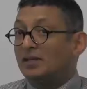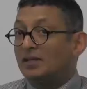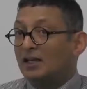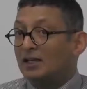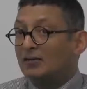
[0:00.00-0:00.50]

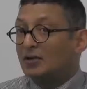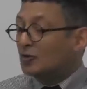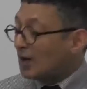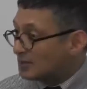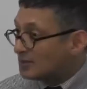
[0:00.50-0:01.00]
be a
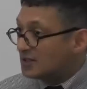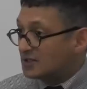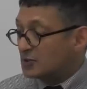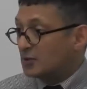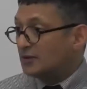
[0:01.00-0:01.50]
grammar
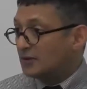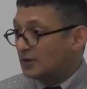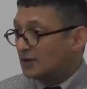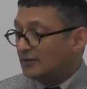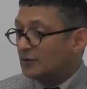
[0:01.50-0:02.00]
test as well
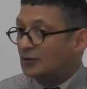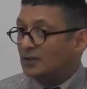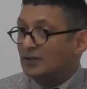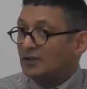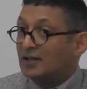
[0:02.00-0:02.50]
for
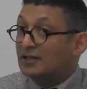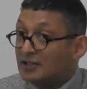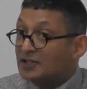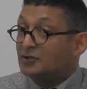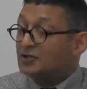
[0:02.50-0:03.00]
an
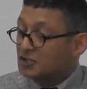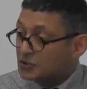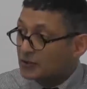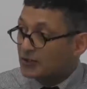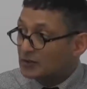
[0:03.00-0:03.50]
initial
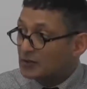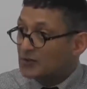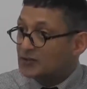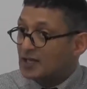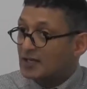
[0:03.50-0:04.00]
teacher training
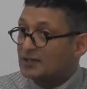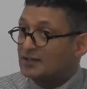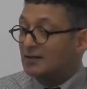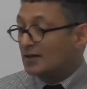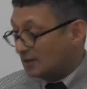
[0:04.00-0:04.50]
course
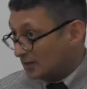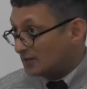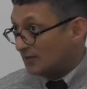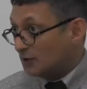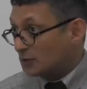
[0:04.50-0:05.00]
and an
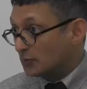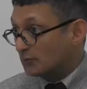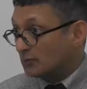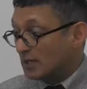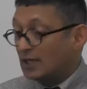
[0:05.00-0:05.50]
interview as
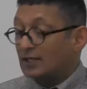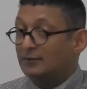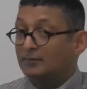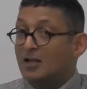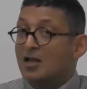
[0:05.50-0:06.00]

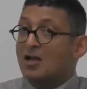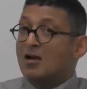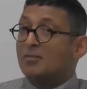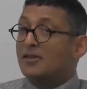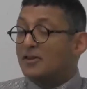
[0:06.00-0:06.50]
well.
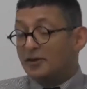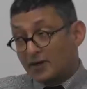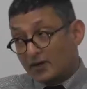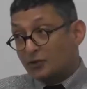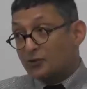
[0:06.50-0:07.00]
But then there
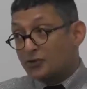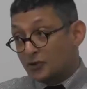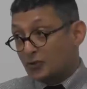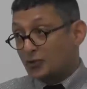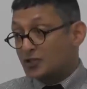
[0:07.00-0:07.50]
are
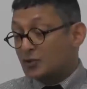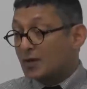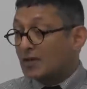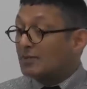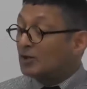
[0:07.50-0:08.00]
also courses
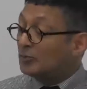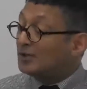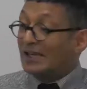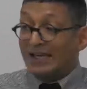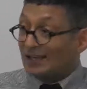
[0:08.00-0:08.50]
where there might not
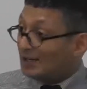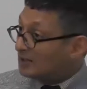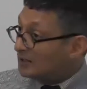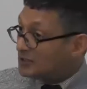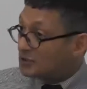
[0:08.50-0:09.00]
be an
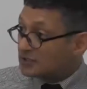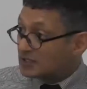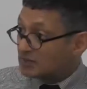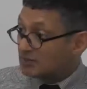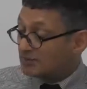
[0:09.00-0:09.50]
initial
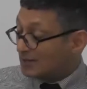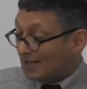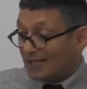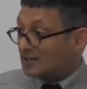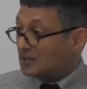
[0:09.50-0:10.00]
assessment,
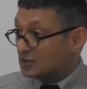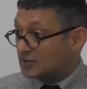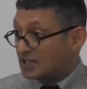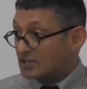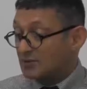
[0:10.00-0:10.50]
any initial
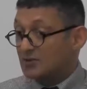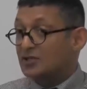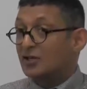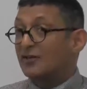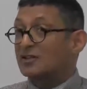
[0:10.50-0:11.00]
assessment.
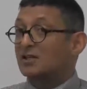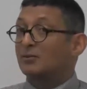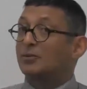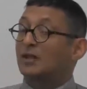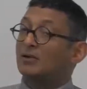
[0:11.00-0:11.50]
So, for
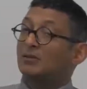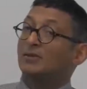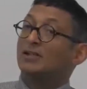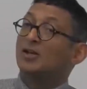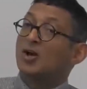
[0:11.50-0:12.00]
example, that might
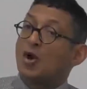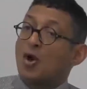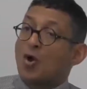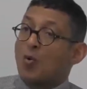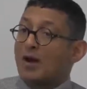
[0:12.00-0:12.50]
be
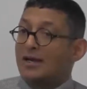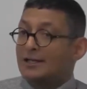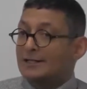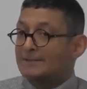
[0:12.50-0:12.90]
when,